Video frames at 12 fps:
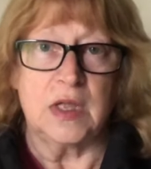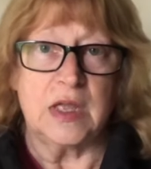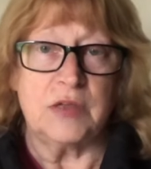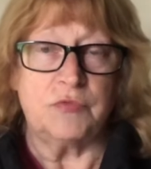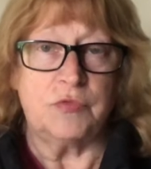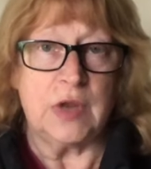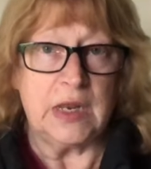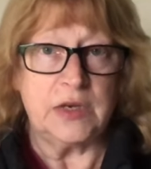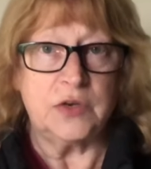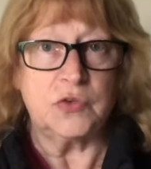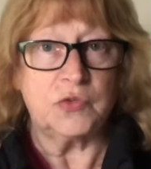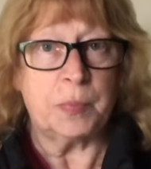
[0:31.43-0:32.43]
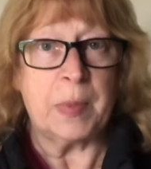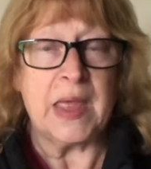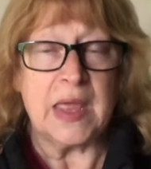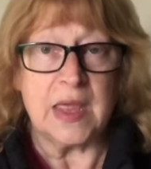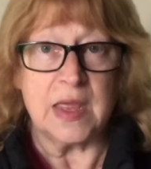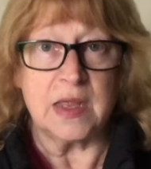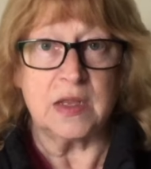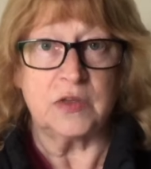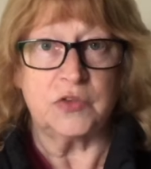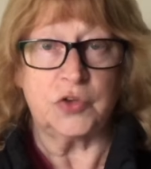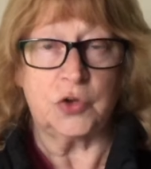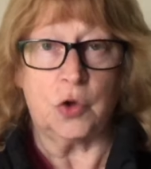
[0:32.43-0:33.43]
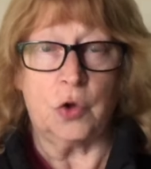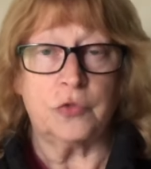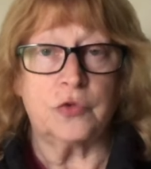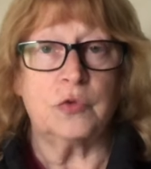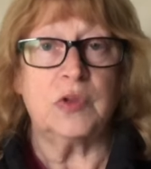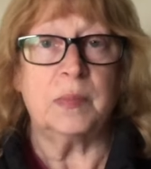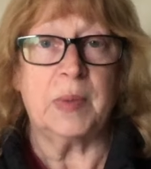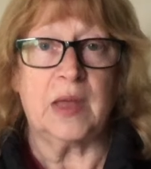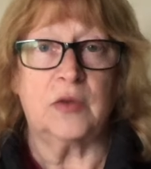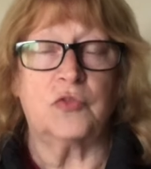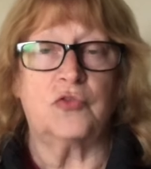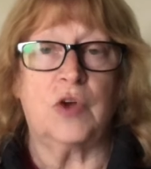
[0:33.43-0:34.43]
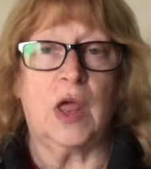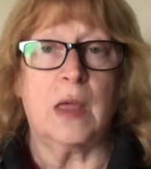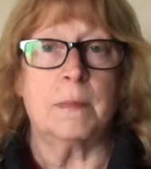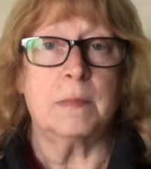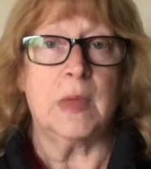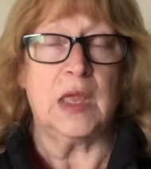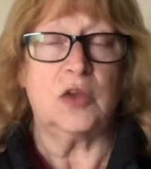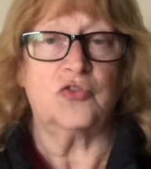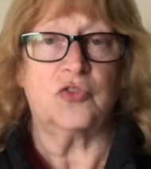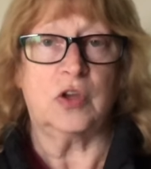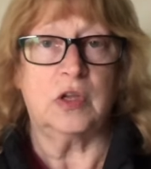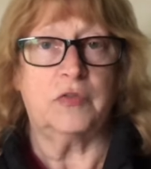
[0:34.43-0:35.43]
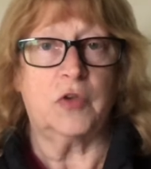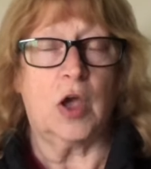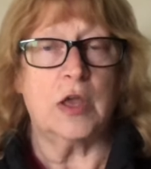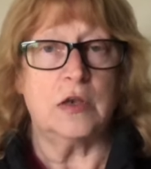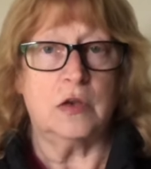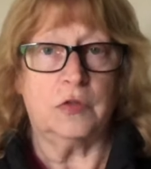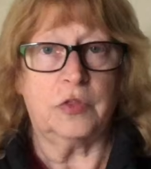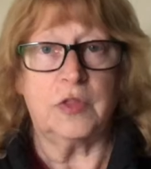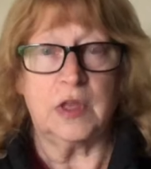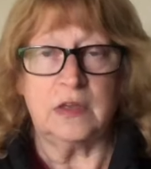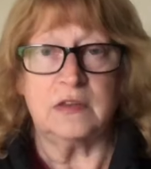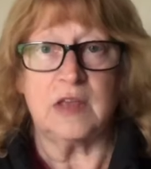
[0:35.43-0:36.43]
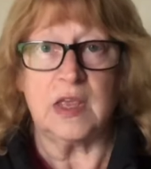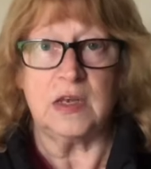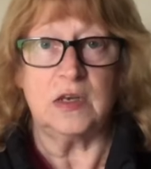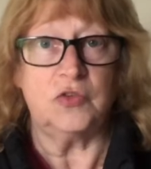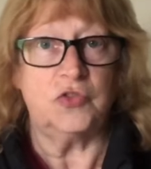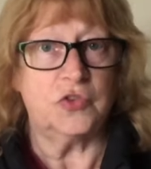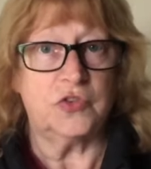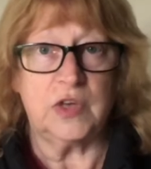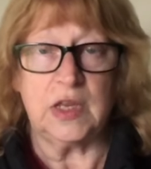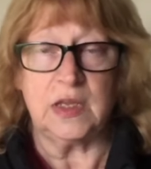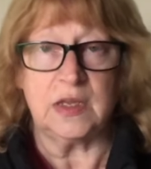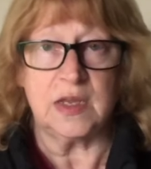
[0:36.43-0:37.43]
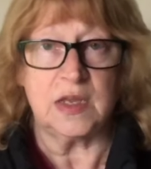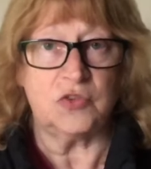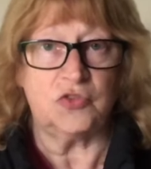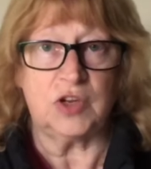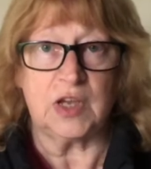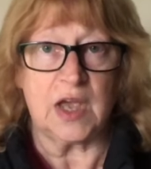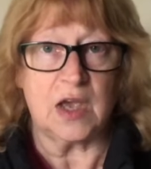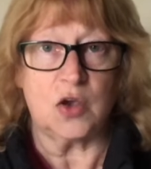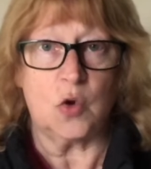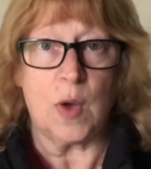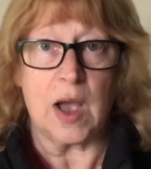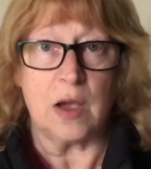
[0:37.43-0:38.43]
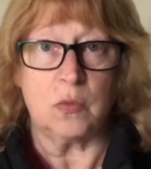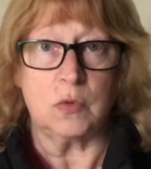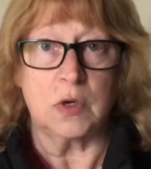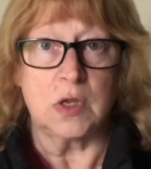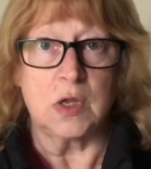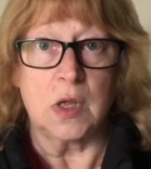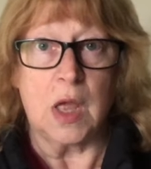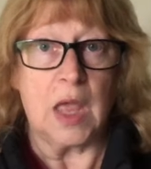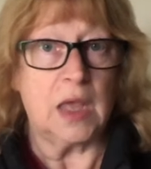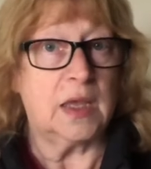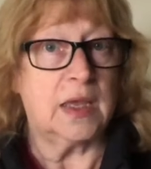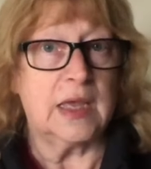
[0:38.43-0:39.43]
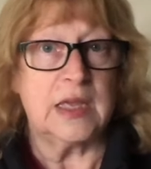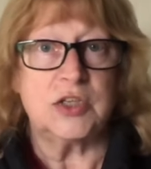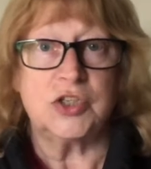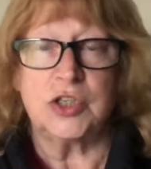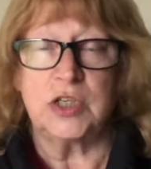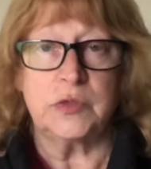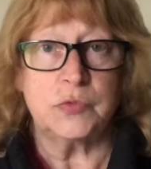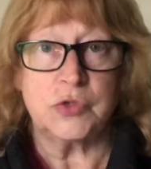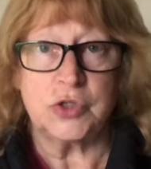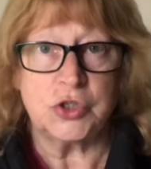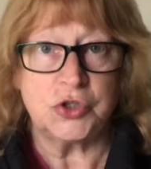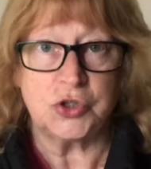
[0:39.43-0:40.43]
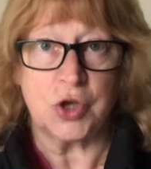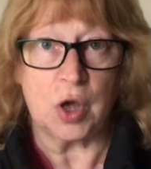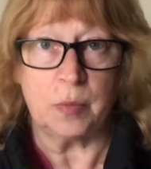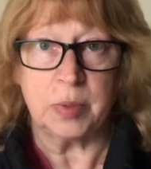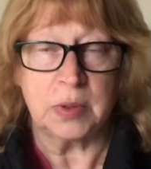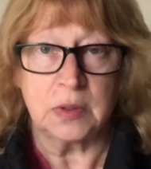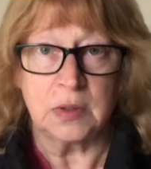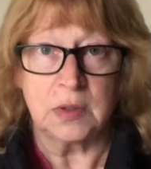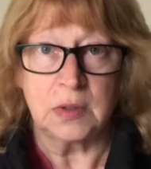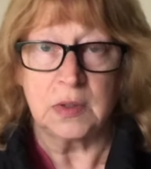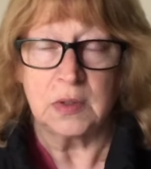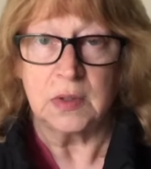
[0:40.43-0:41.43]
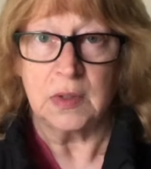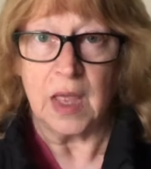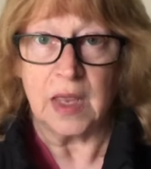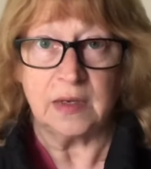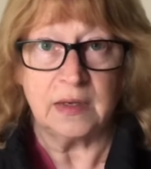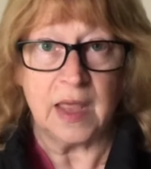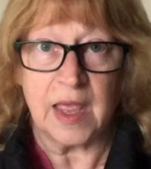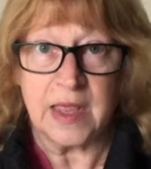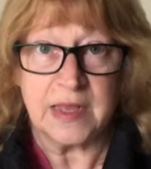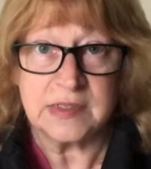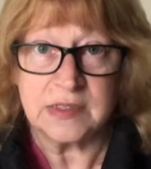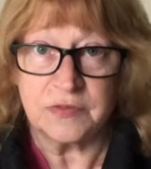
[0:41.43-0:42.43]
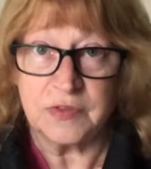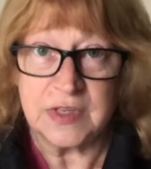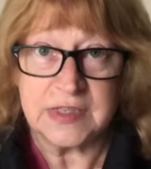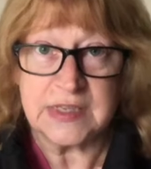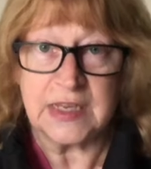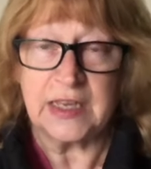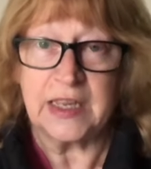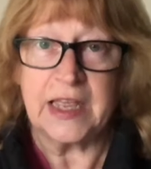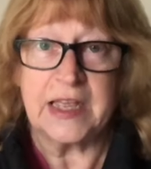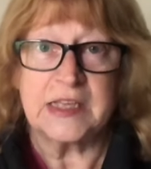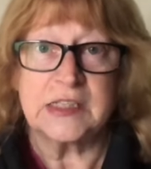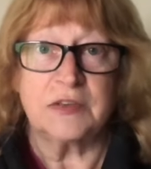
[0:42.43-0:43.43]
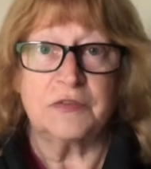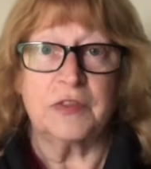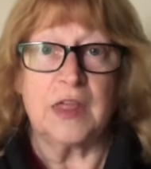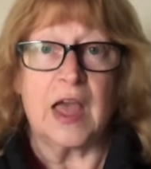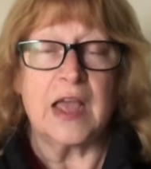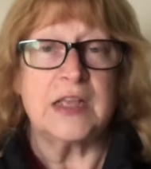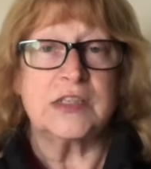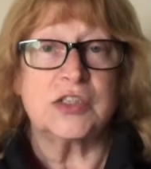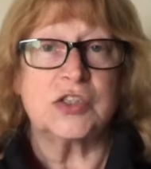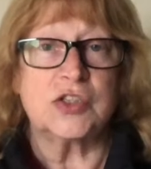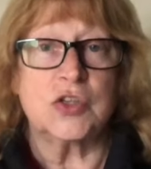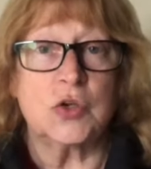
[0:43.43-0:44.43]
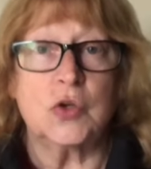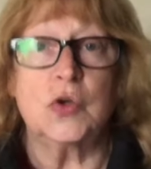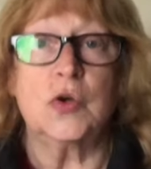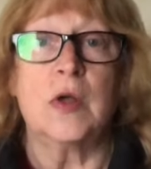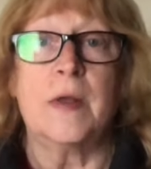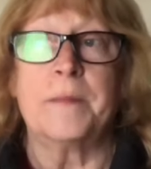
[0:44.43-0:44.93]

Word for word: it really does pay to go through your pantry and make sure you've got enough things in just in case you can't go out, in case you lose your job, in case of this, in case of that. It's so